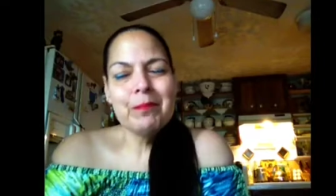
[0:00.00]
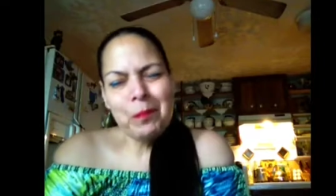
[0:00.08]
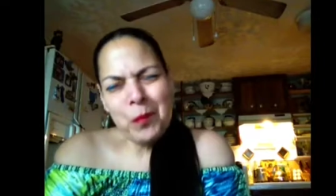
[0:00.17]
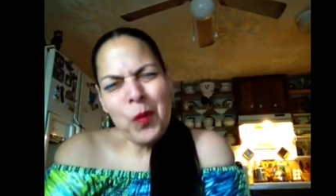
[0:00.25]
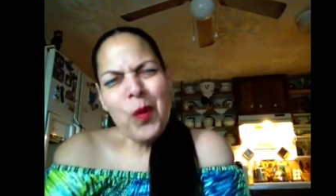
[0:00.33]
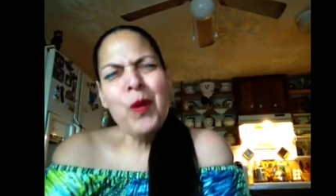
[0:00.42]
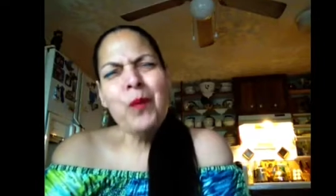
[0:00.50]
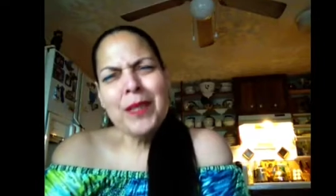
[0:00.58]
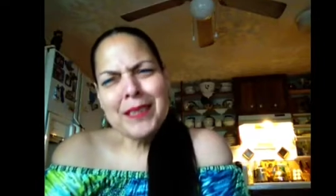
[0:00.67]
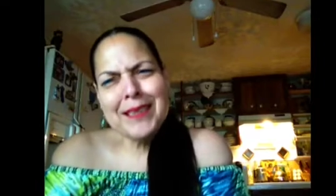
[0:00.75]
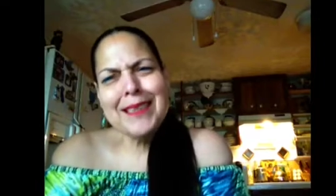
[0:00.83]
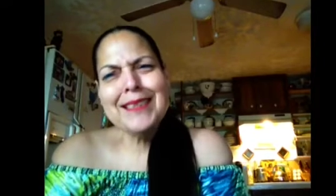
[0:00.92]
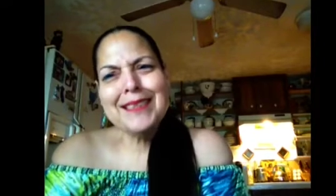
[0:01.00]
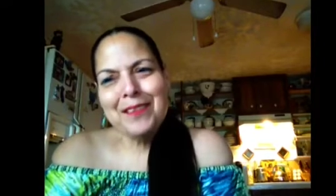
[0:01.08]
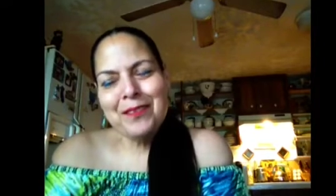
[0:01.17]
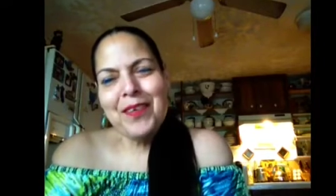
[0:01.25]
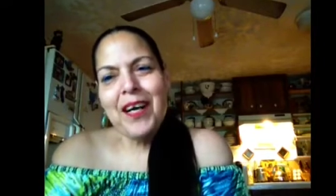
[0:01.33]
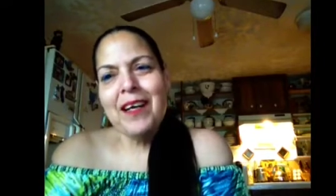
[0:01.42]
more
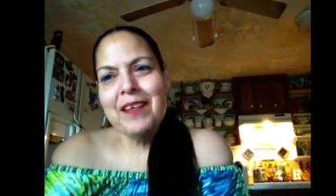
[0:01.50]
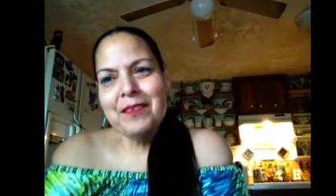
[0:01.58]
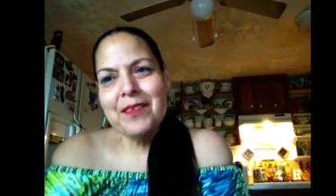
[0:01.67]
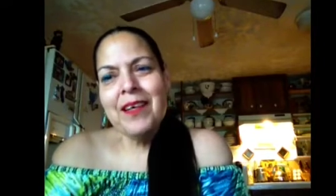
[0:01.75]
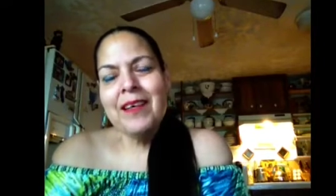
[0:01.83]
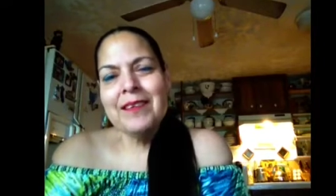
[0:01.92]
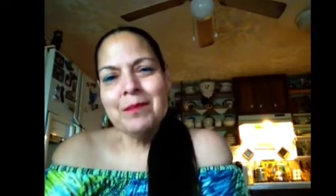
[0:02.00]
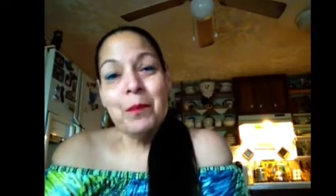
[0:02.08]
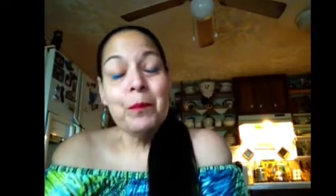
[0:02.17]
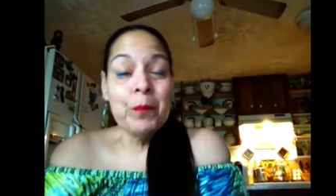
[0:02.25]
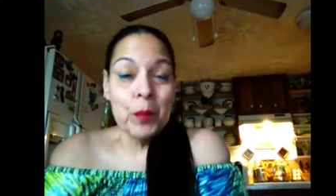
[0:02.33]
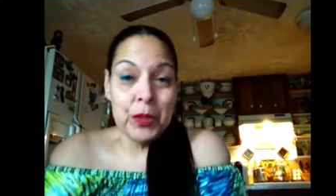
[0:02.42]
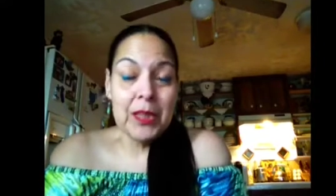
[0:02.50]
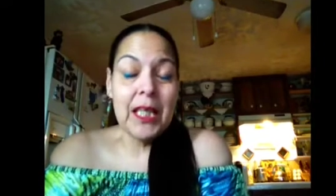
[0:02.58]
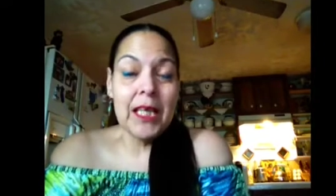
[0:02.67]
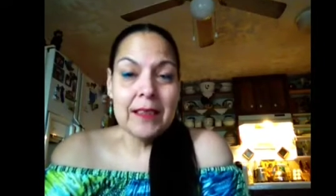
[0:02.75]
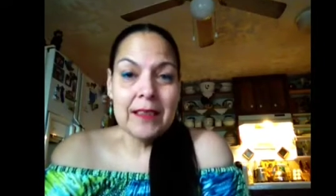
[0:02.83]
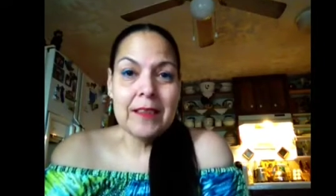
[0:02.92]
165 on most
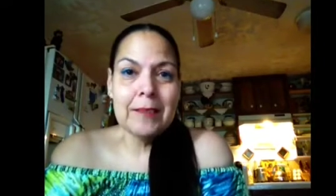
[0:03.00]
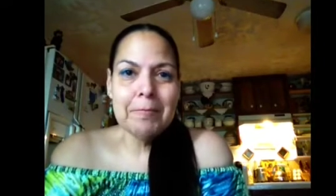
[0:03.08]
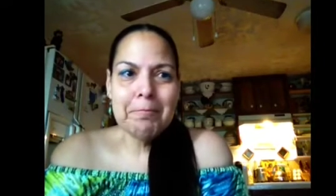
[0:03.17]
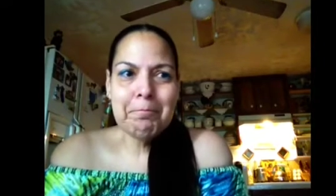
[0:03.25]
days.